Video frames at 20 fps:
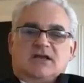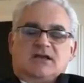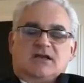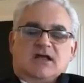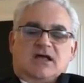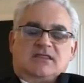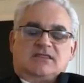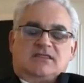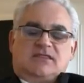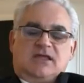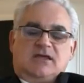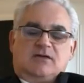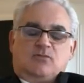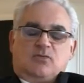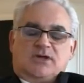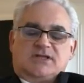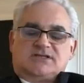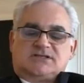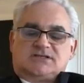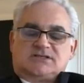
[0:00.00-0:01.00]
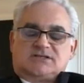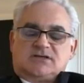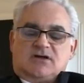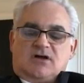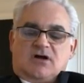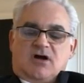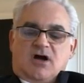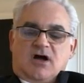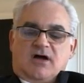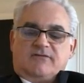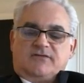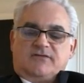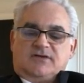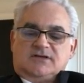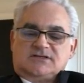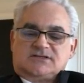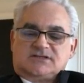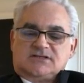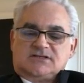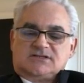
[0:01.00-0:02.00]
I think what's
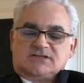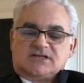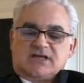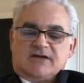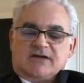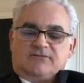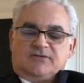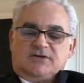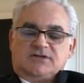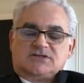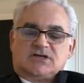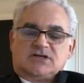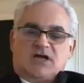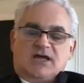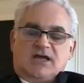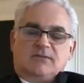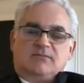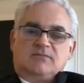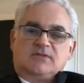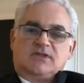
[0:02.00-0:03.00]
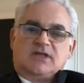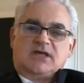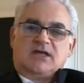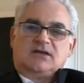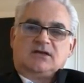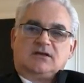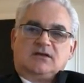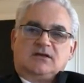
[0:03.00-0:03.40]
obvious is every time that